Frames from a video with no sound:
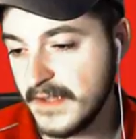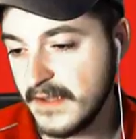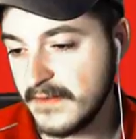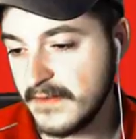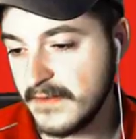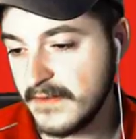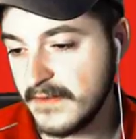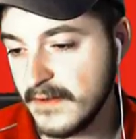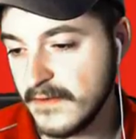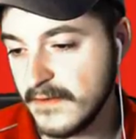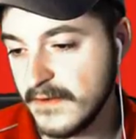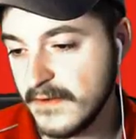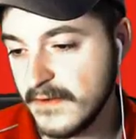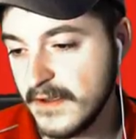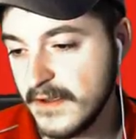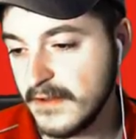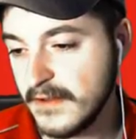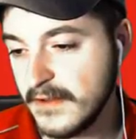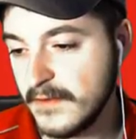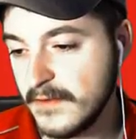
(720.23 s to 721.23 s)
so,
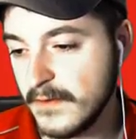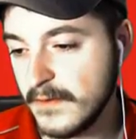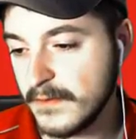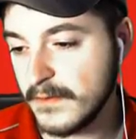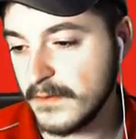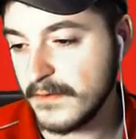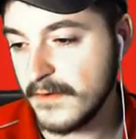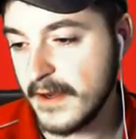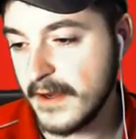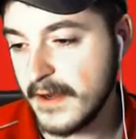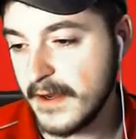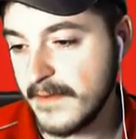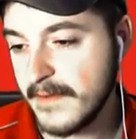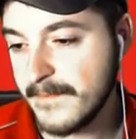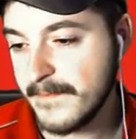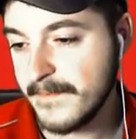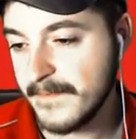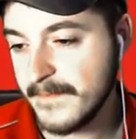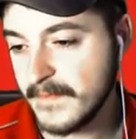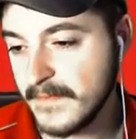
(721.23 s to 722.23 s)
you will regret it.
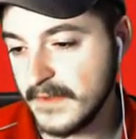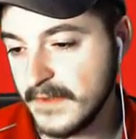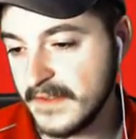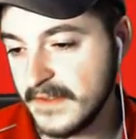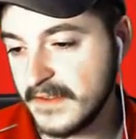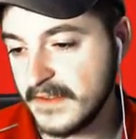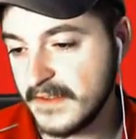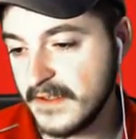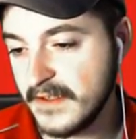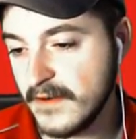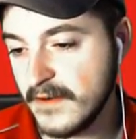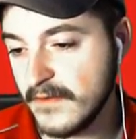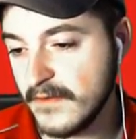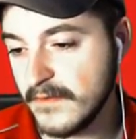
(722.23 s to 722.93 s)
Let's go.